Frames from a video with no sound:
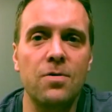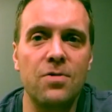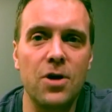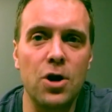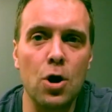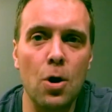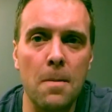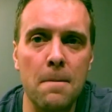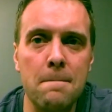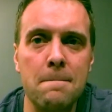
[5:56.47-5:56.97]
that
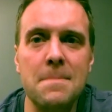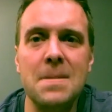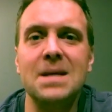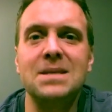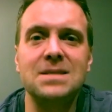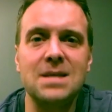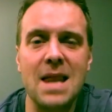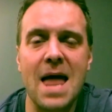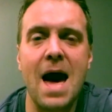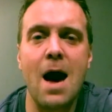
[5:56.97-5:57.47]
you're
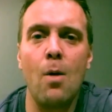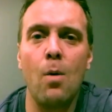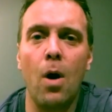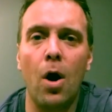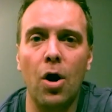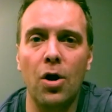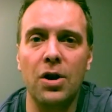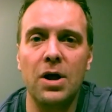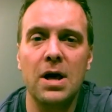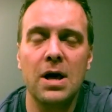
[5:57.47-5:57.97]
missing out
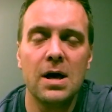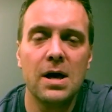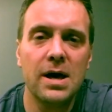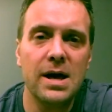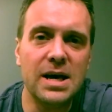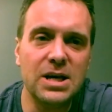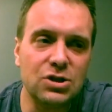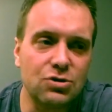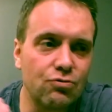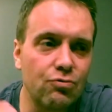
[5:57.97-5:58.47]
on
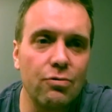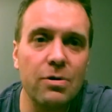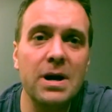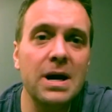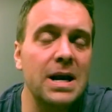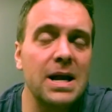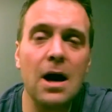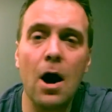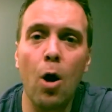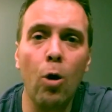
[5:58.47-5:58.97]
is
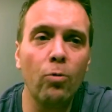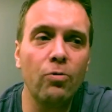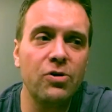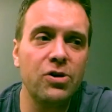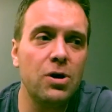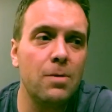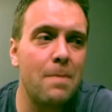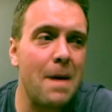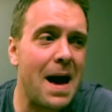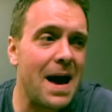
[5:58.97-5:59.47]
really holding
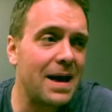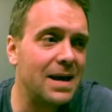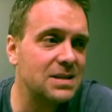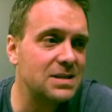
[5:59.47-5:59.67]
you back.